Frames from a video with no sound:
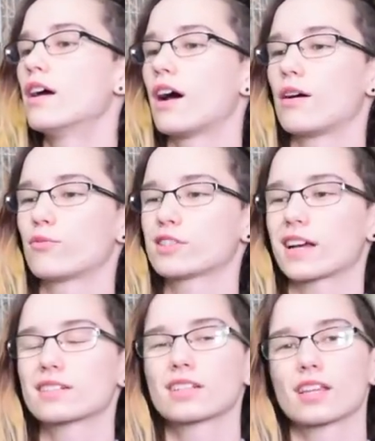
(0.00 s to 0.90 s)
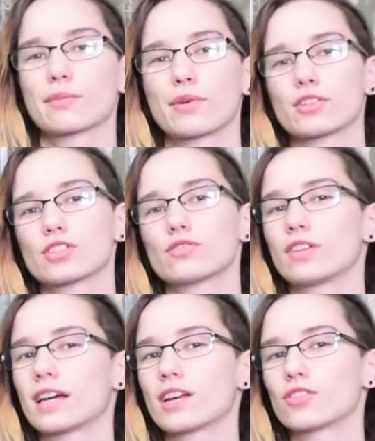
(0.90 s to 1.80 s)
was actually get the birds to
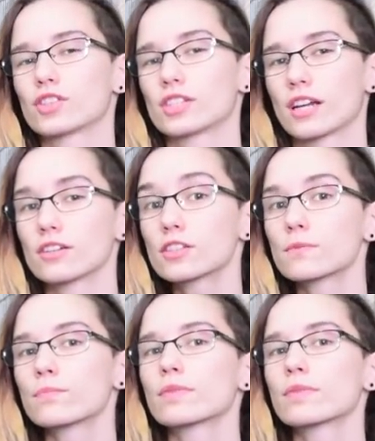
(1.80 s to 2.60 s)
fly down the stairs.